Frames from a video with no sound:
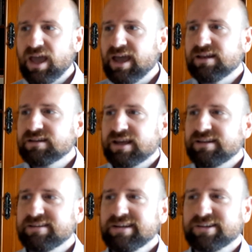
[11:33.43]

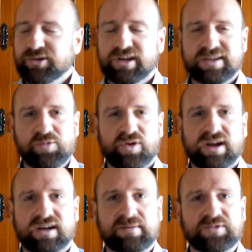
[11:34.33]
And yeah, you're hitting more
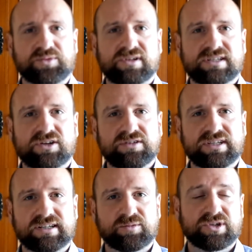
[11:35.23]
outcomes with less
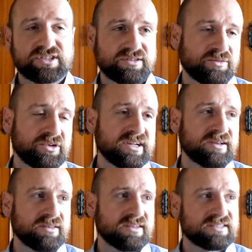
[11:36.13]
content, which
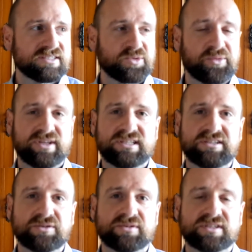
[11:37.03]
really this is what we need to
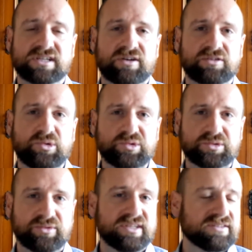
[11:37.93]
do in this current
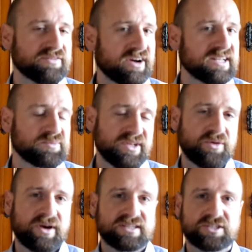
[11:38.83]
course. We need to find as many
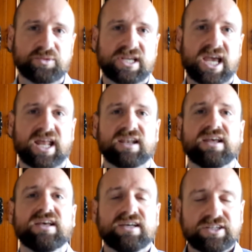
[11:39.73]
ways as we can
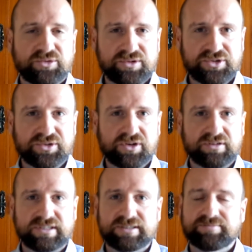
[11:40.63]
to reduce
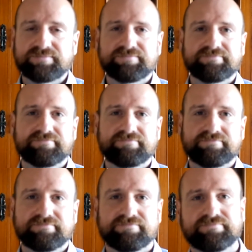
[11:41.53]
content
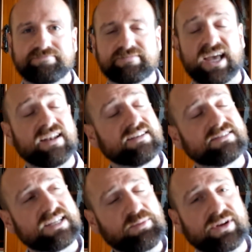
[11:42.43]
and
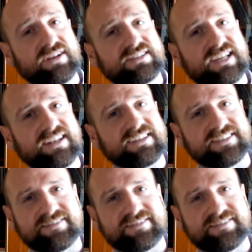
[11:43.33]
deepen understanding.